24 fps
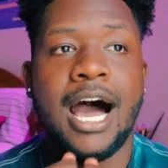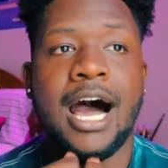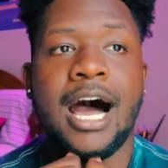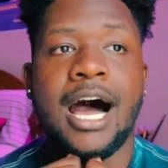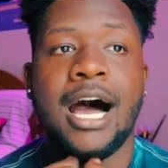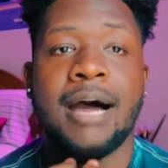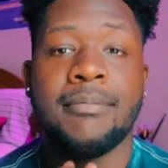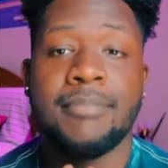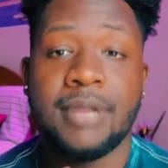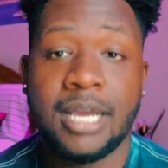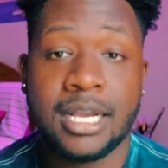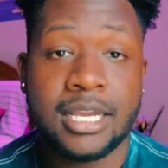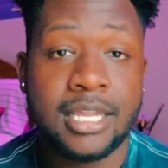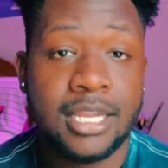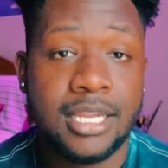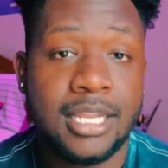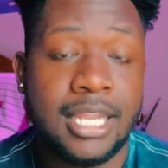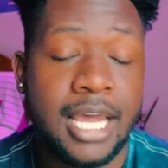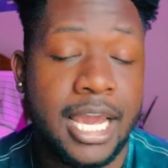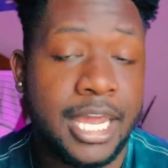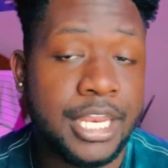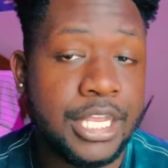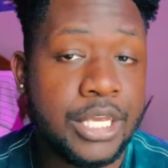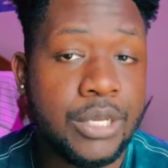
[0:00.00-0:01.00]
I'm not gonna
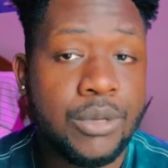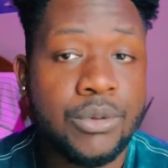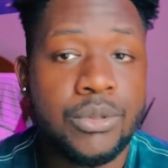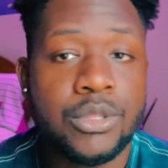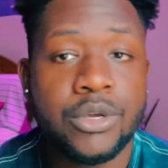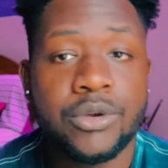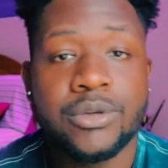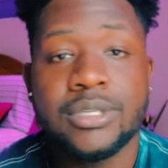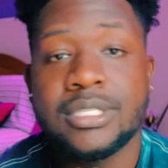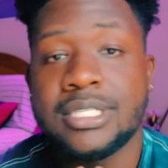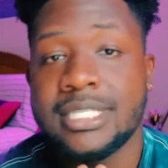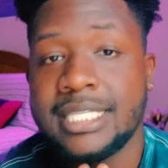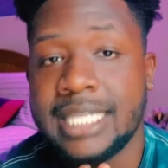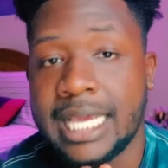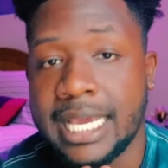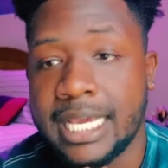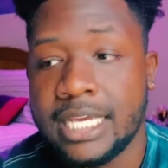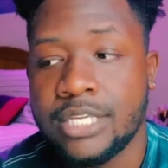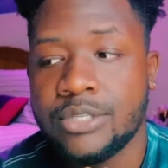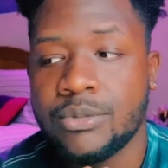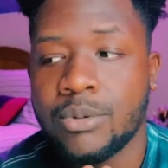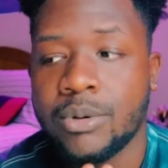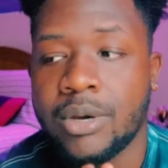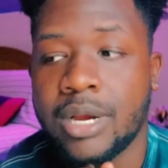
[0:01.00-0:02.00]
lie to you, there's
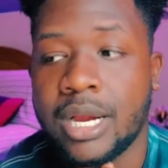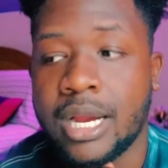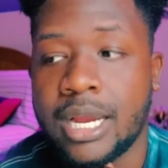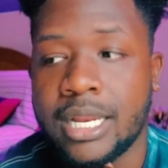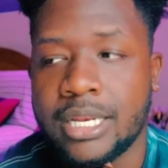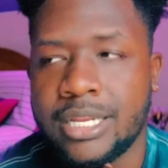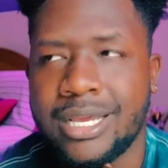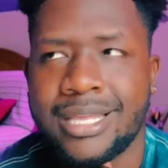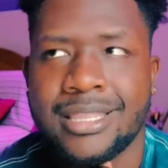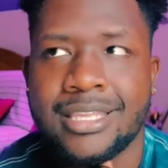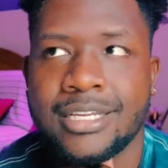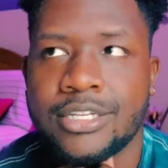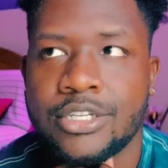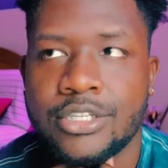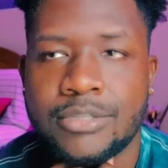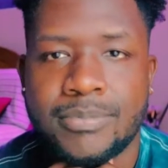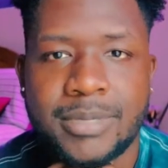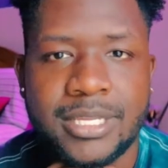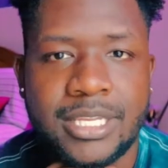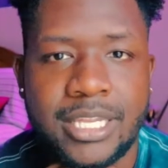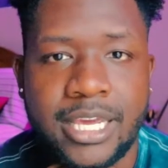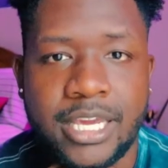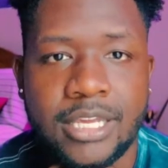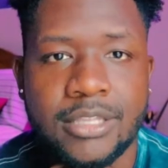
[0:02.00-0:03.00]
days where I think just
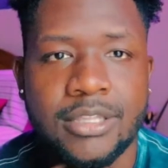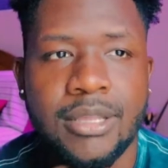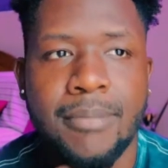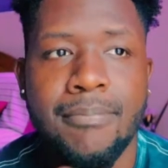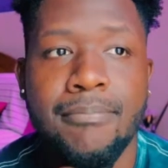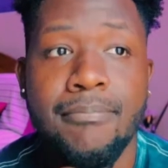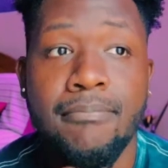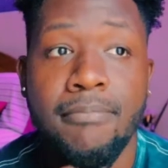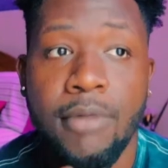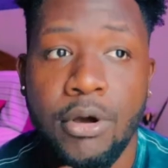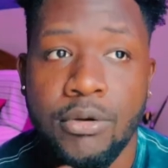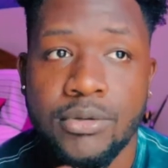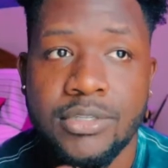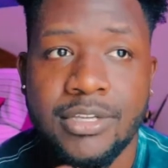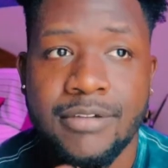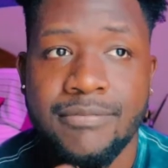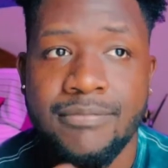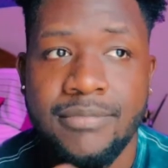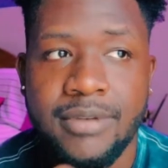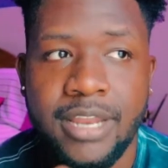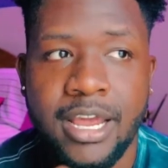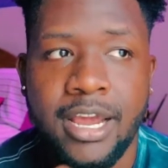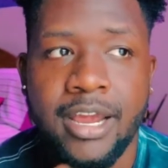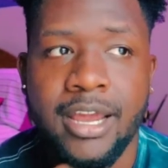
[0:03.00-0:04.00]
been like the most
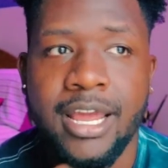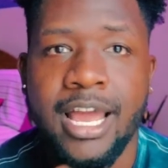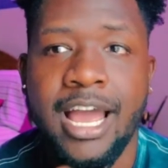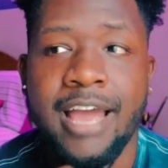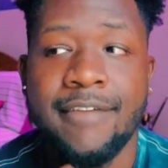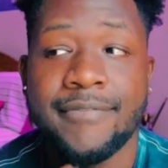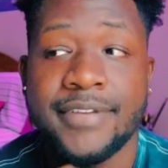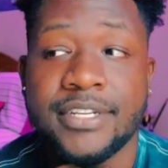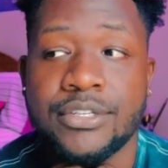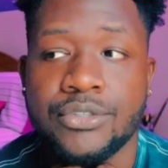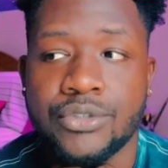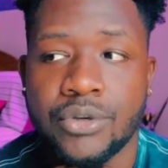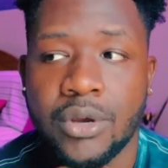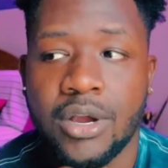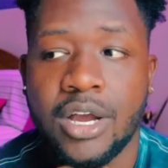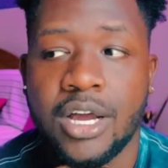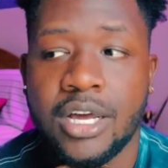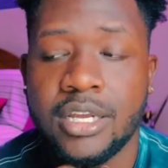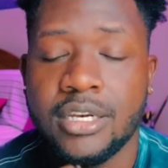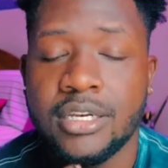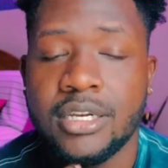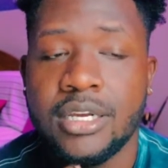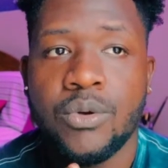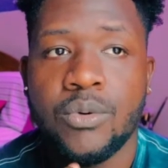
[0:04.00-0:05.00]
I haven't
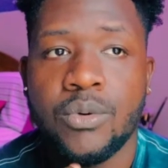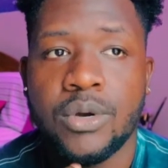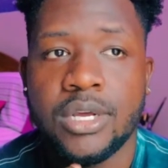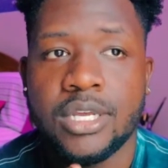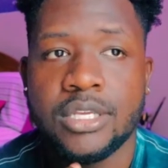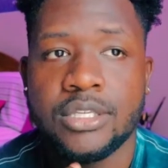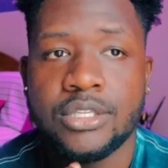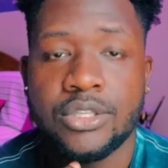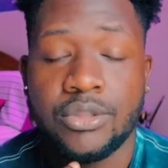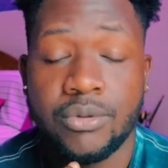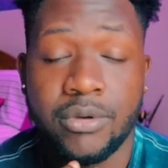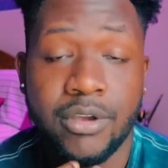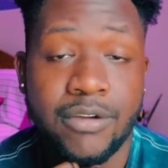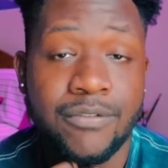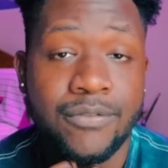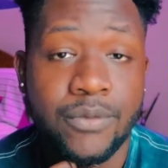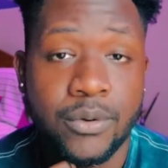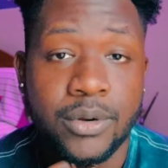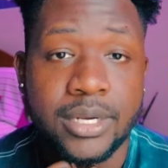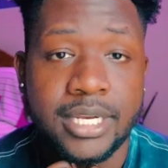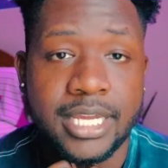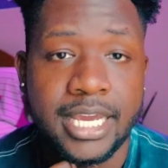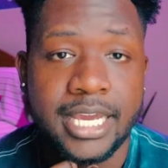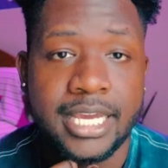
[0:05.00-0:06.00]
drawn was 3 or
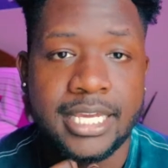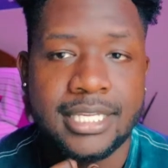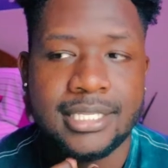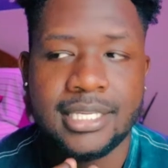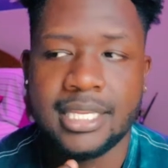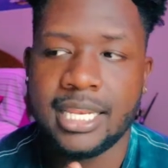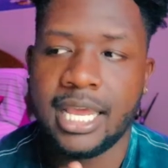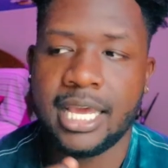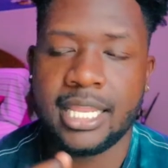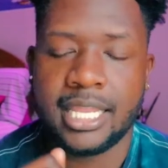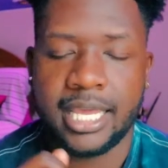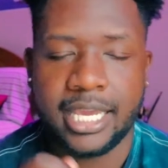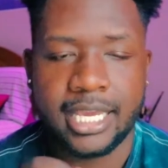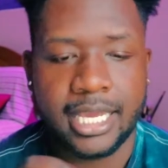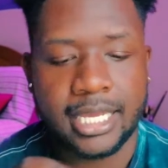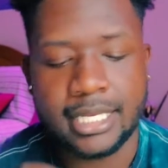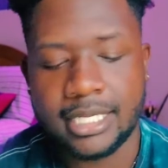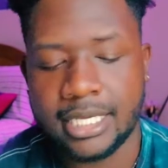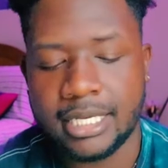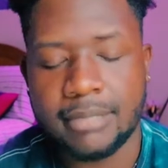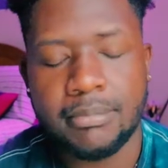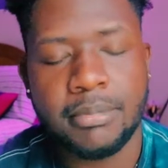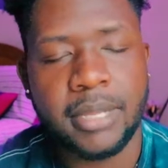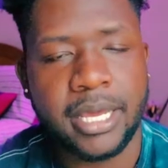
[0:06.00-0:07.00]
4 days, and I
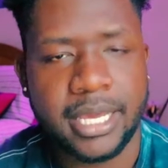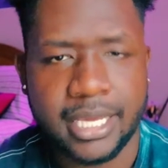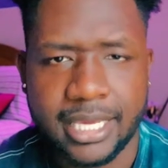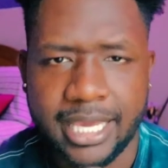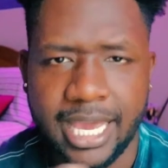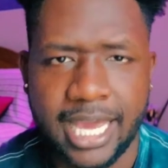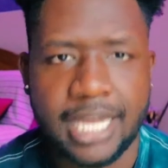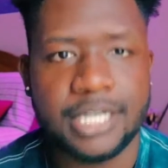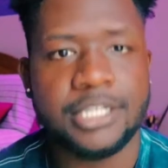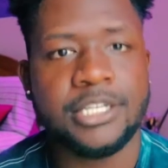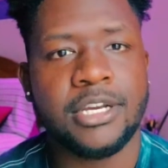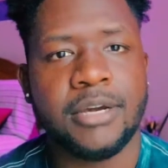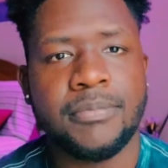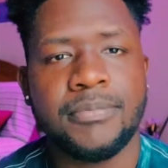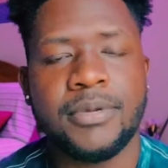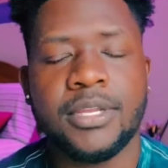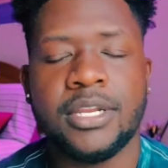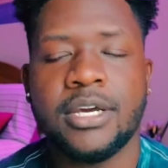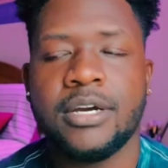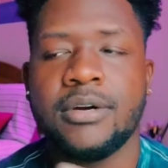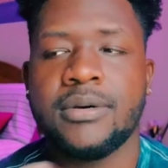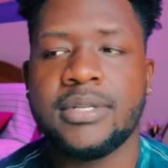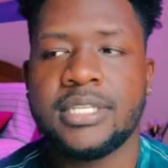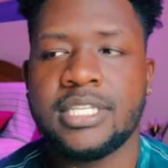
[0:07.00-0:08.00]
did like catch up, you
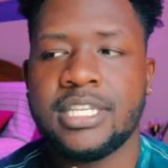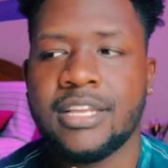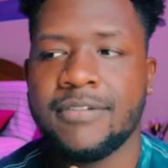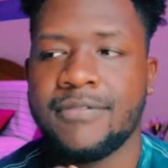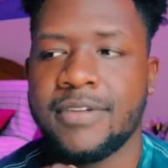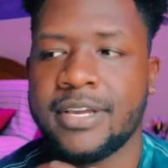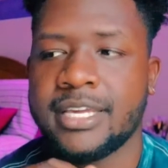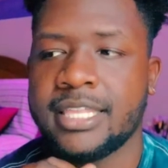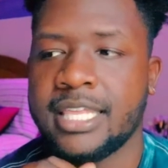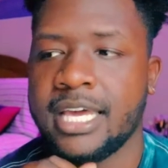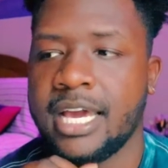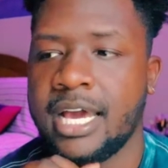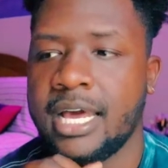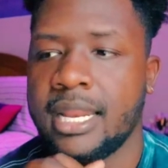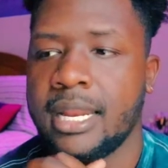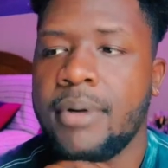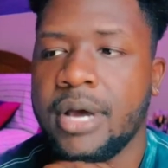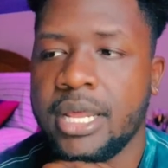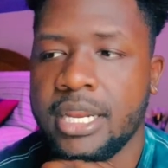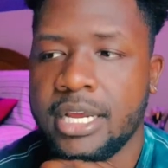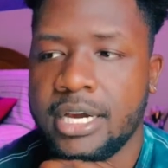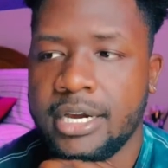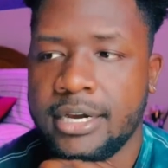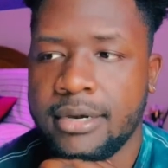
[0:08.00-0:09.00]
know, and stuff like that.
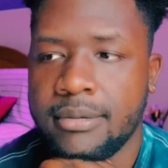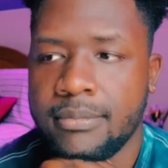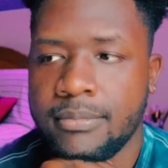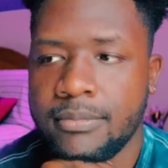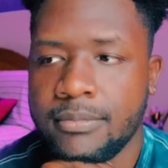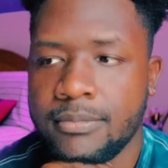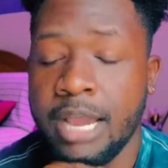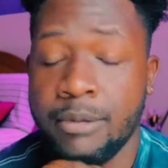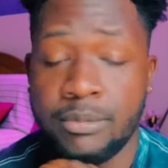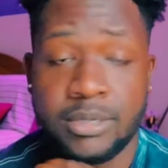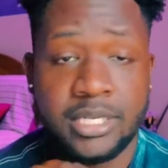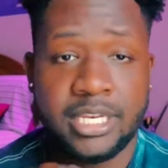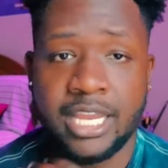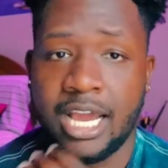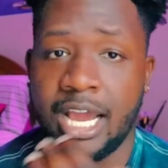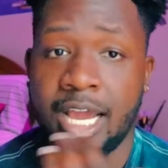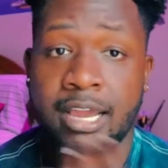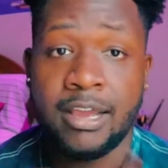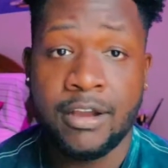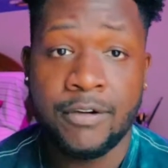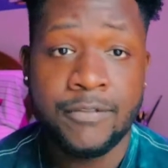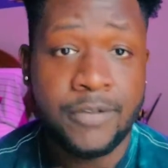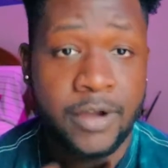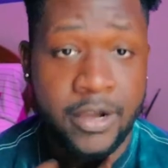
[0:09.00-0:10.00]
But
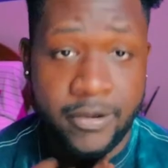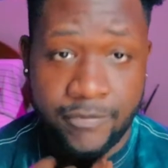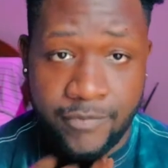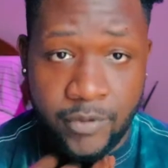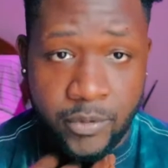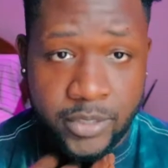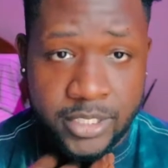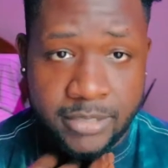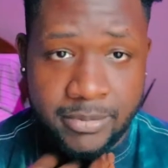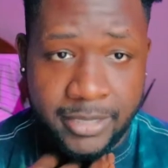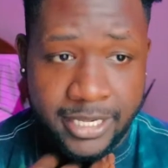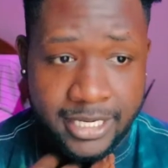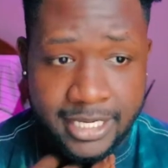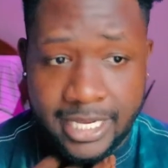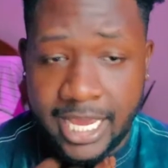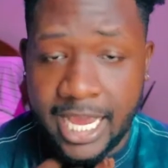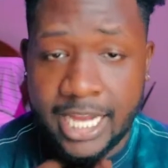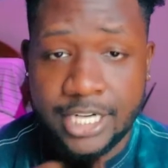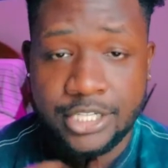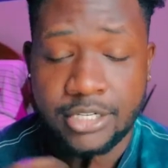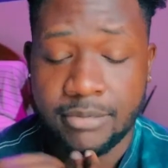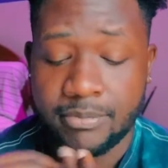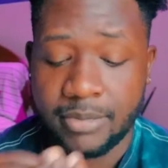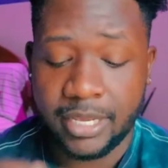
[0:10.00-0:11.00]
I've always played
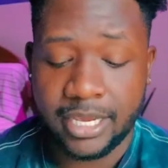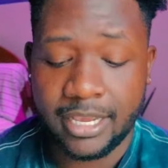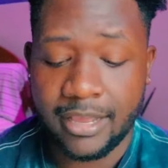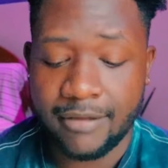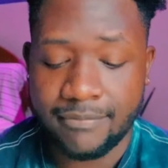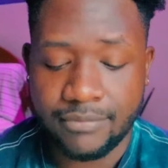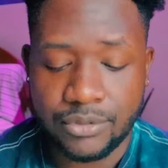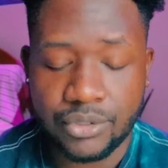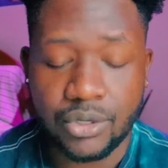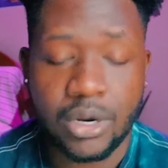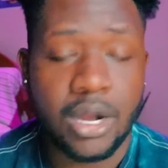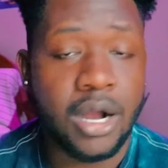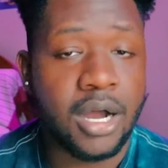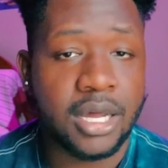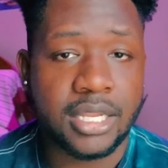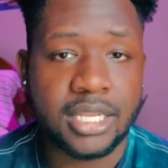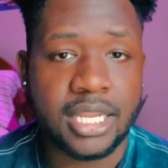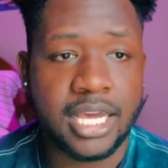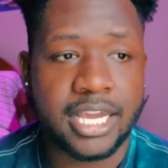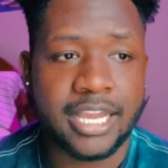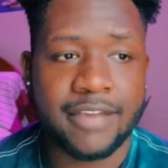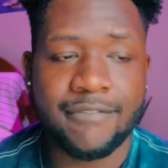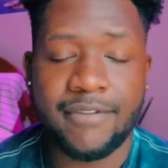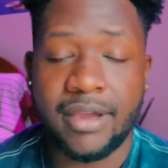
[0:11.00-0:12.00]
catch up. Like, I've drawn,
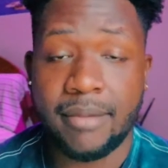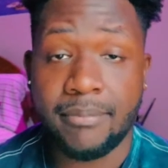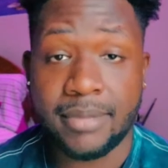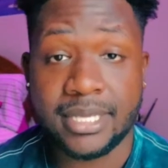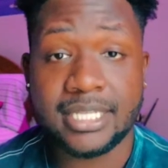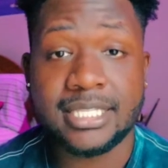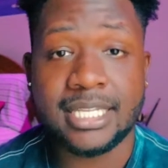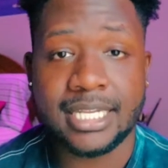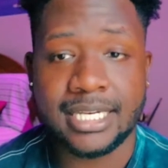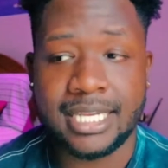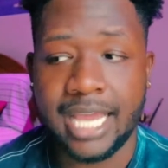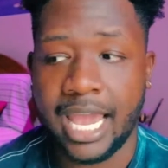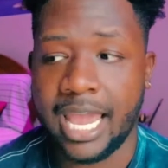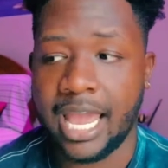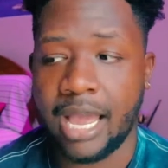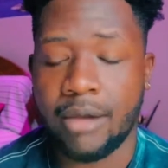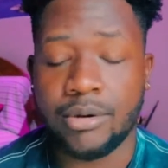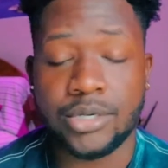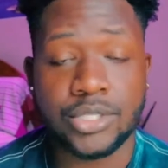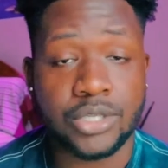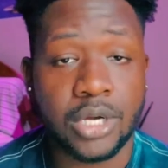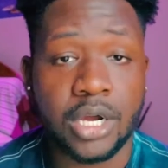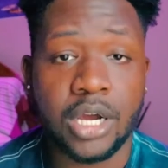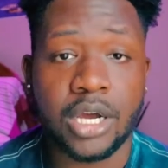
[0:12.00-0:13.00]
like, if I missed a day, I
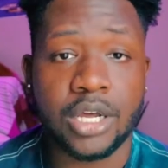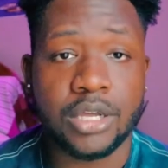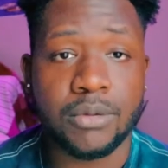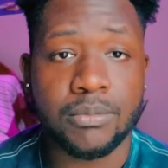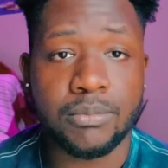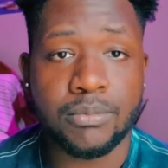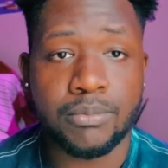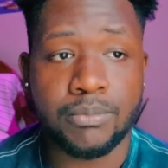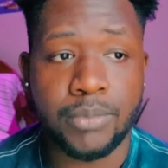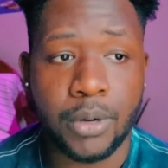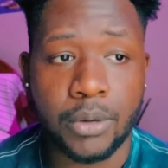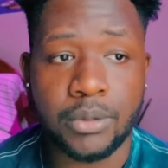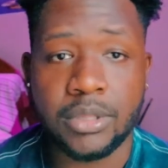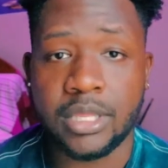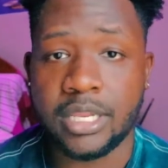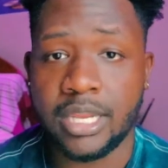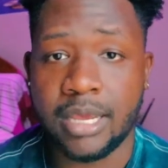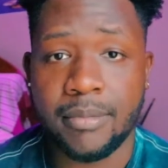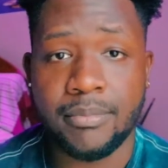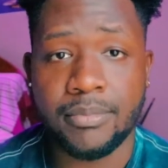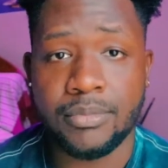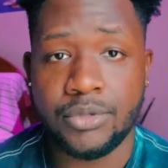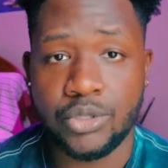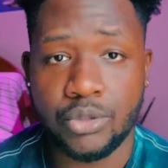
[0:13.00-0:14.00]
would draw both of
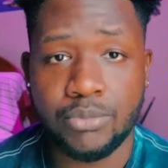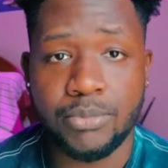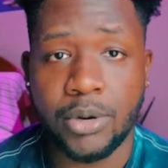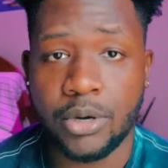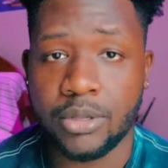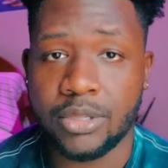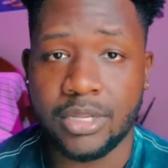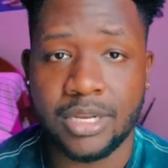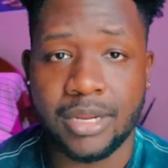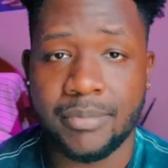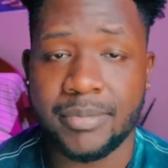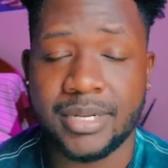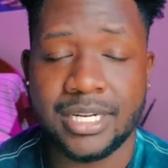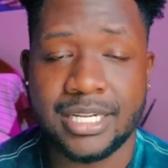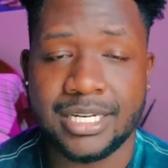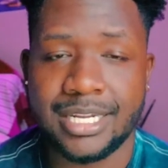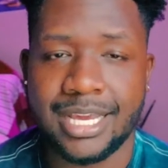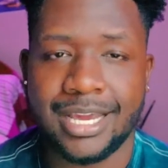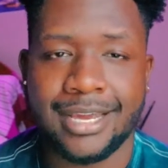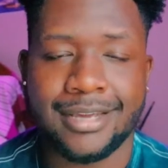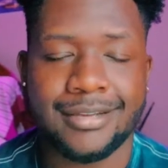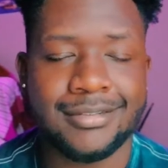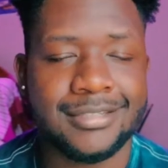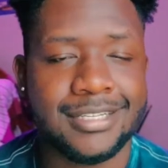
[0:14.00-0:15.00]
them, do both of them in a
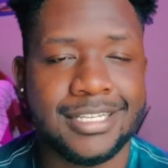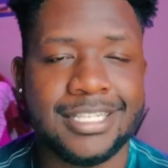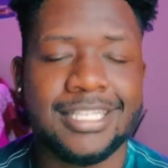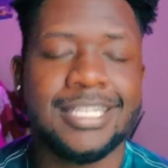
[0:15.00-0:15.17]
day.